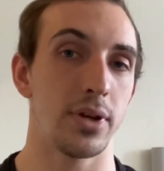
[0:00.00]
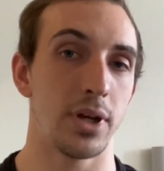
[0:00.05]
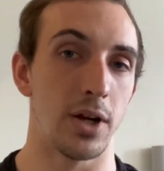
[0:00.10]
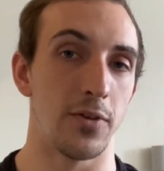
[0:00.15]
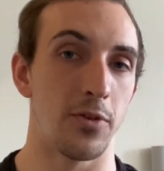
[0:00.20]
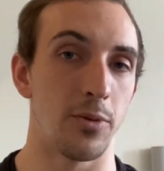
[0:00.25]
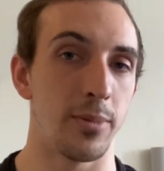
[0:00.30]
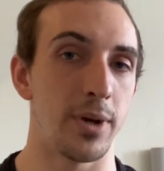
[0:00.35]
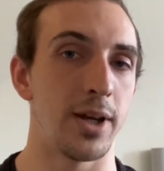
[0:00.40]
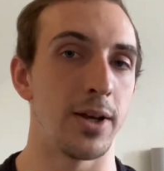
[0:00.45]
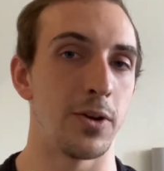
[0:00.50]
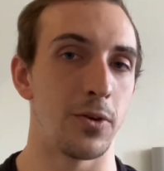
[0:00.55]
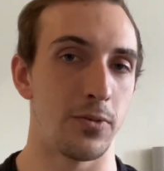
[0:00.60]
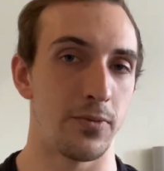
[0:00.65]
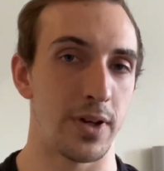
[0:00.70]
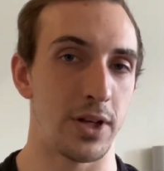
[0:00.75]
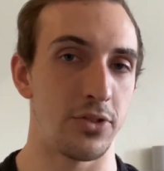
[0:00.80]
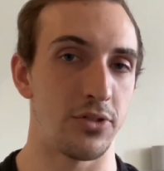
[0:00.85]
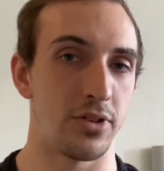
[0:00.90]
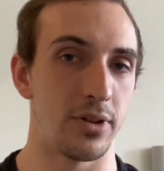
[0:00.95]
government
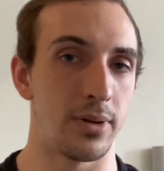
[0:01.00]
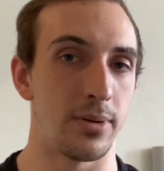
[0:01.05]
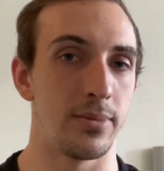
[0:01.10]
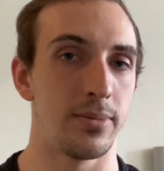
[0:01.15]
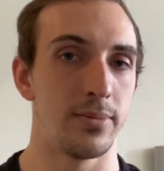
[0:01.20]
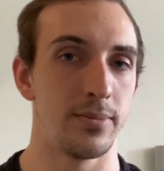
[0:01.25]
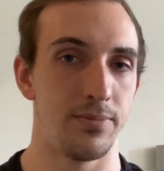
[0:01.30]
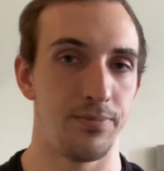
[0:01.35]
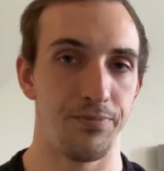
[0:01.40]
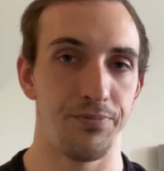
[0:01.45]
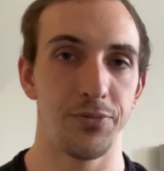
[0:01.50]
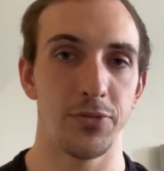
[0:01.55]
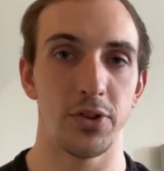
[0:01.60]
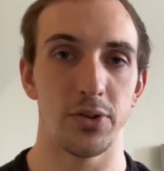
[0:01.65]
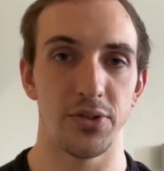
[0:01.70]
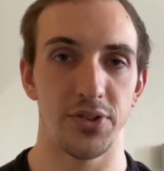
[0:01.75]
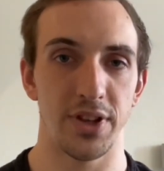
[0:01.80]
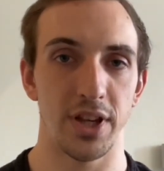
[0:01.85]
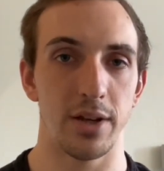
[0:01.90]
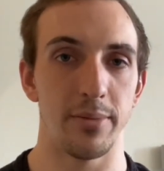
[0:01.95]
intervention. So
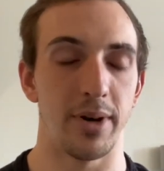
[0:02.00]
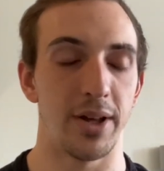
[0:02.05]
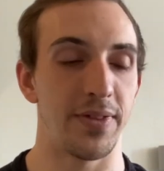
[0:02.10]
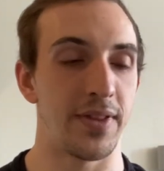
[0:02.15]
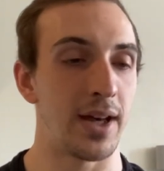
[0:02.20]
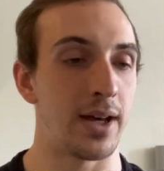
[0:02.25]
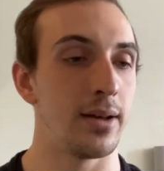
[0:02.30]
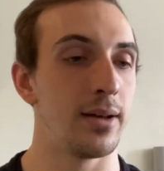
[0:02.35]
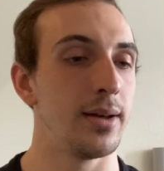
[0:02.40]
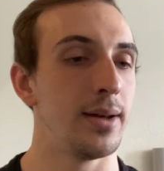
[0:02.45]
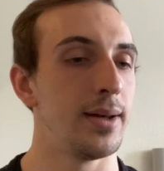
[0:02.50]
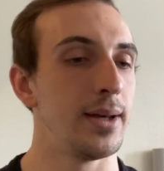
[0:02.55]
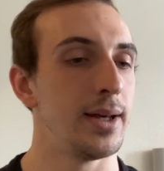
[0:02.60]
just think about that.